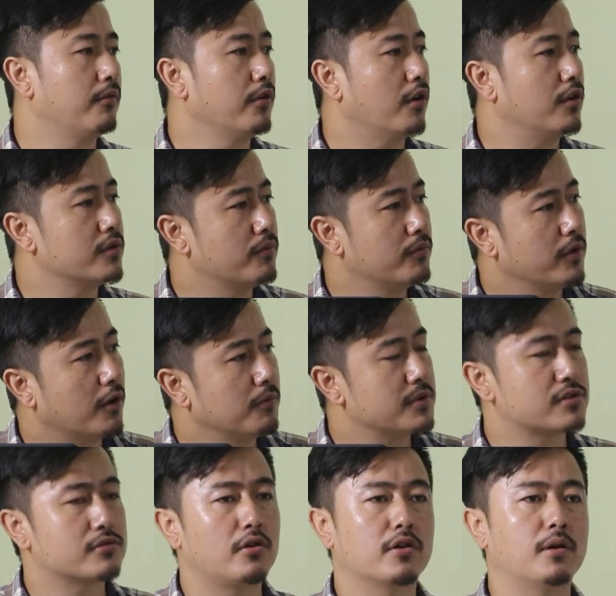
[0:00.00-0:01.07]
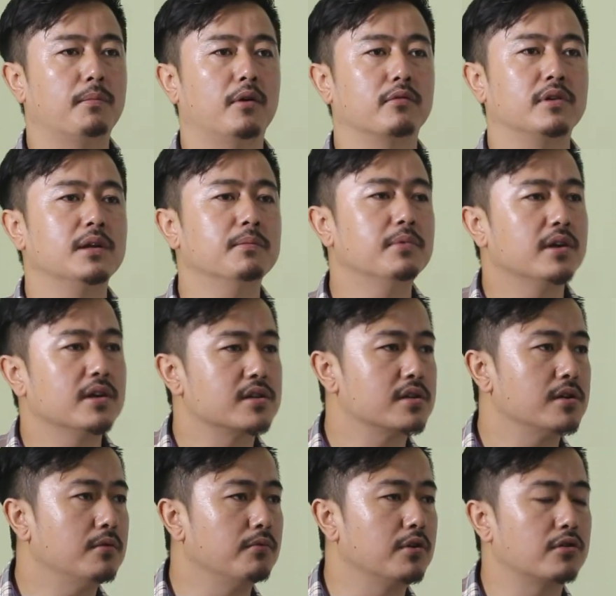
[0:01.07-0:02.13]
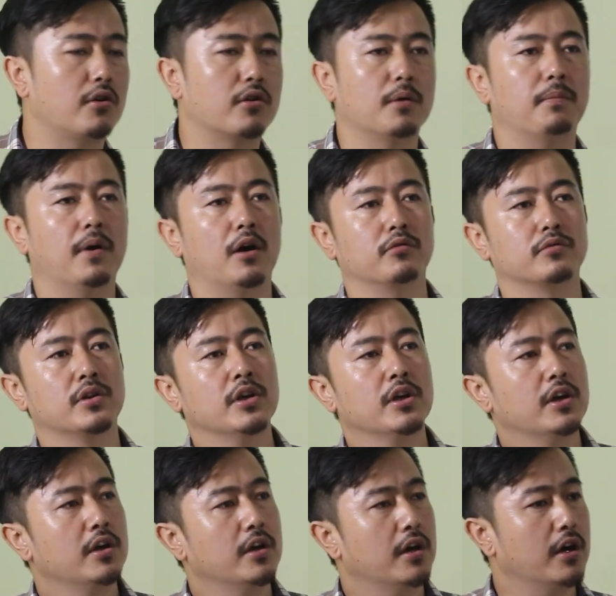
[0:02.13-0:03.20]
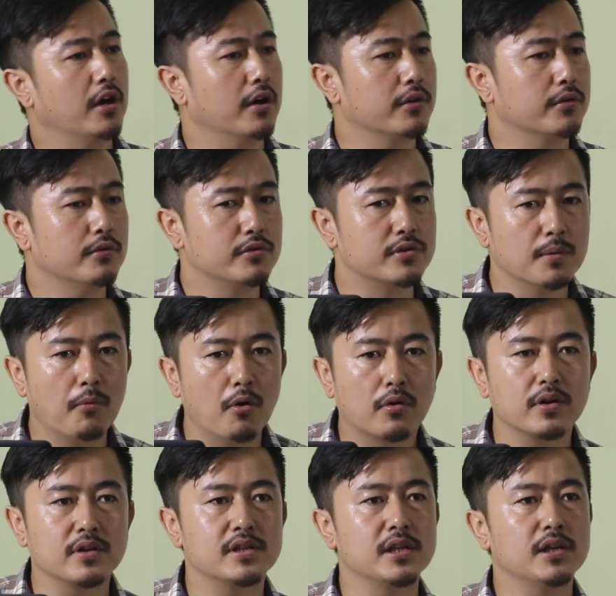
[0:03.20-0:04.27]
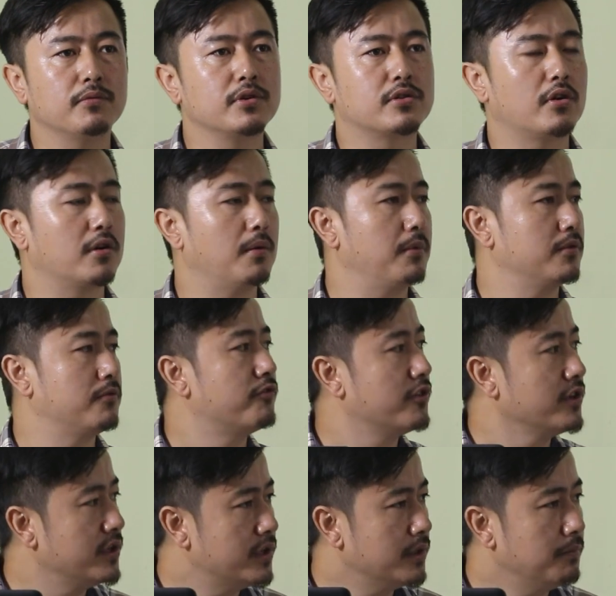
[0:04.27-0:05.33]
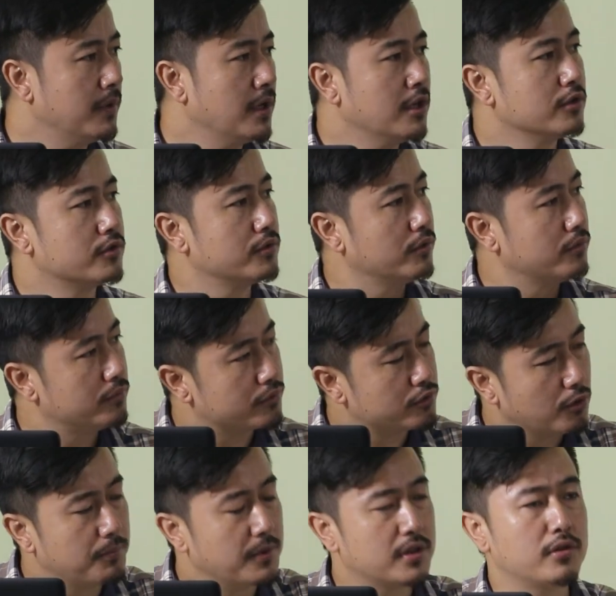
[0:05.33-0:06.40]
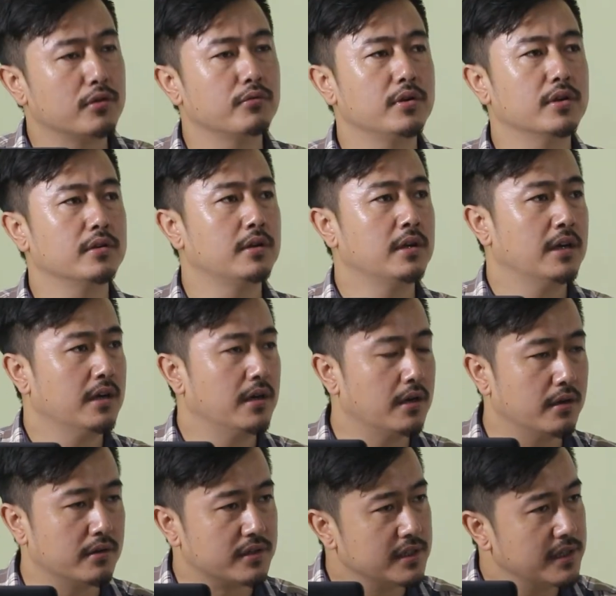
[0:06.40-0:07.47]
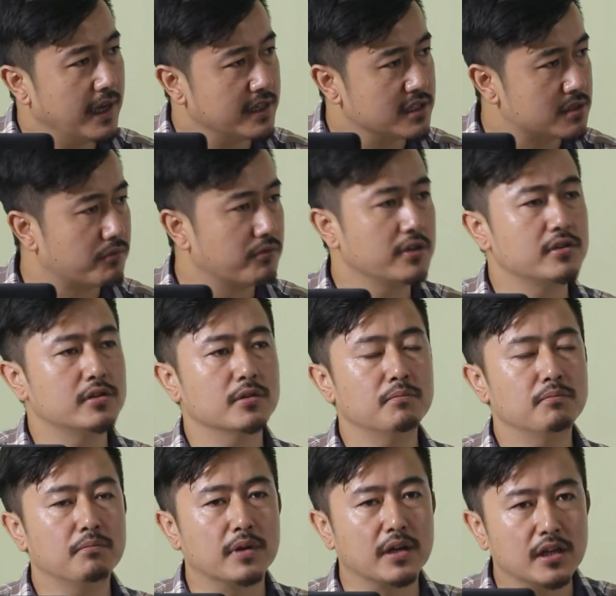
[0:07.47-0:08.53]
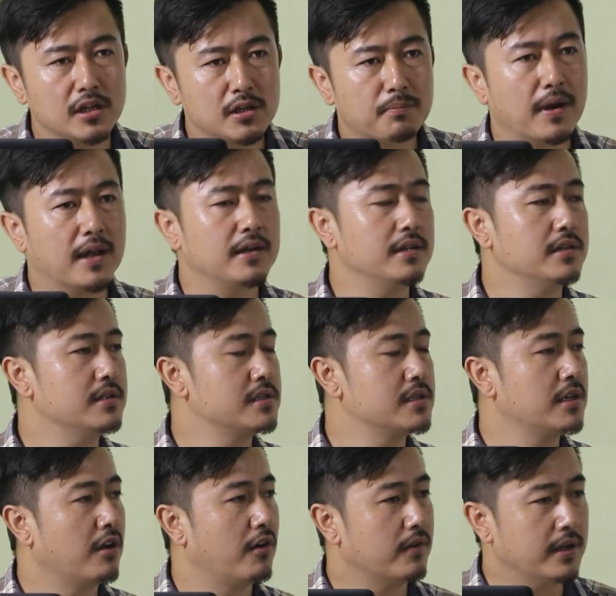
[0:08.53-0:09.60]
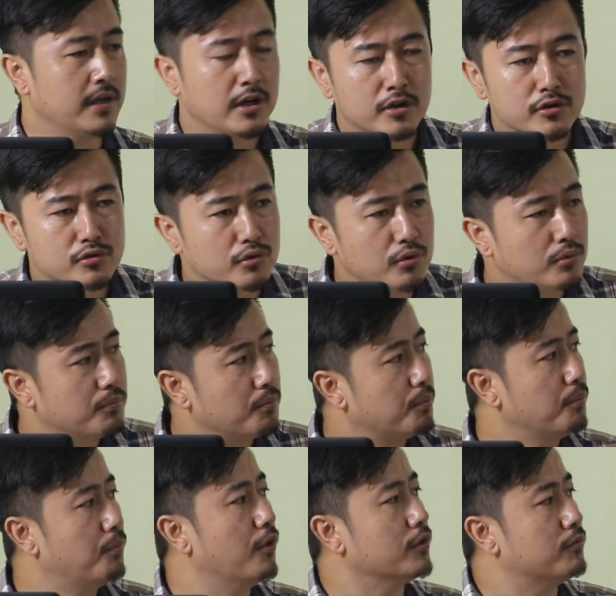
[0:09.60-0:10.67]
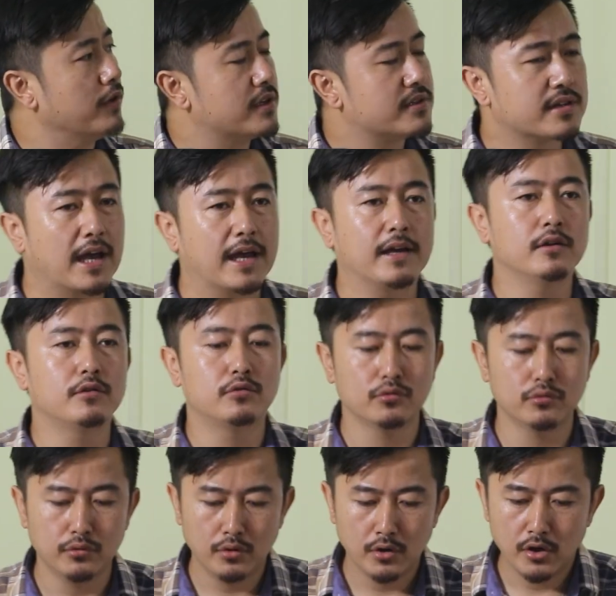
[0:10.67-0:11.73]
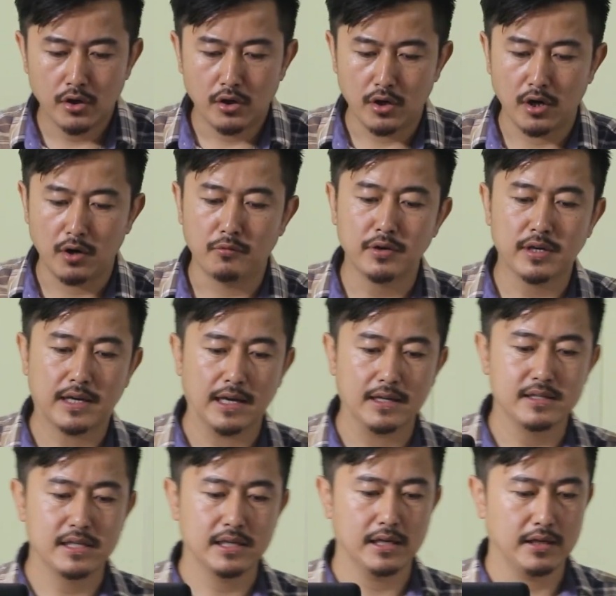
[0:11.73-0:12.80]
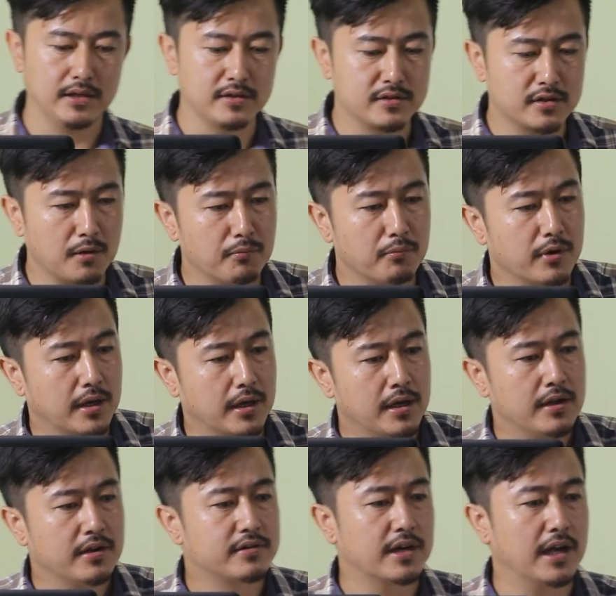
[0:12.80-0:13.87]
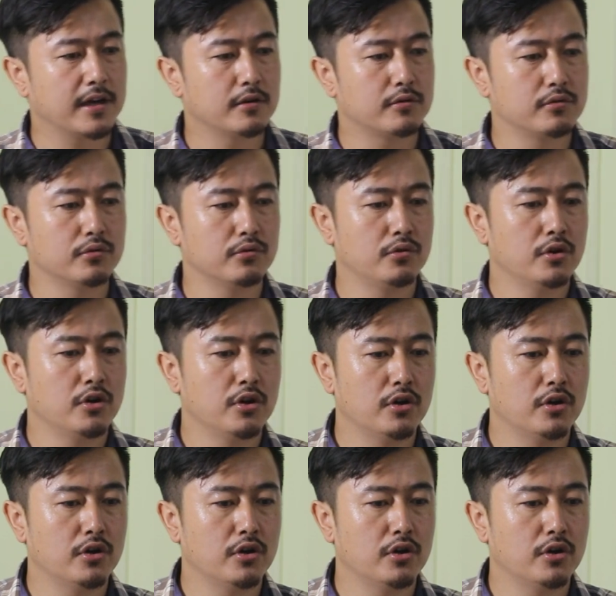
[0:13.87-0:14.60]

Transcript: always talk about liberation, we talk about democracy, we talk about freedom. So Soviet Union denies freedom, independence. All right. So both were trying to, we can say, in some way, trying to,